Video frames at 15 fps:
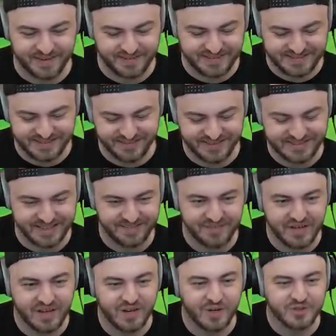Well, let's I'm see, also let's
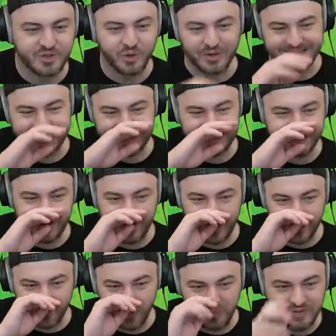gonna... see. So, look, that
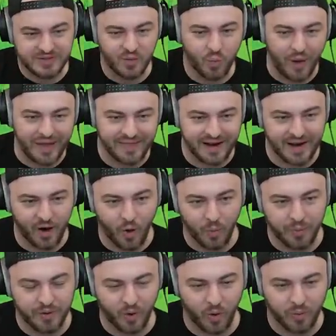security room was the way that I
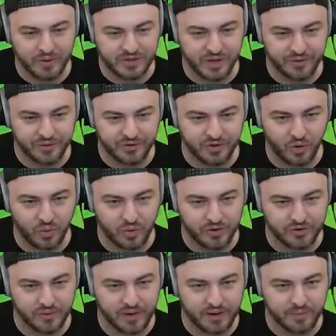opened a whole bunch of other
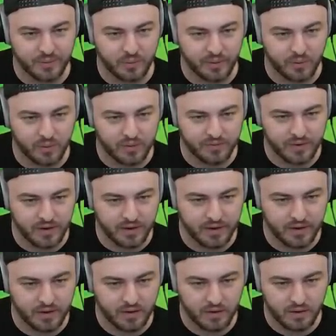doors, right? But, like, what if I...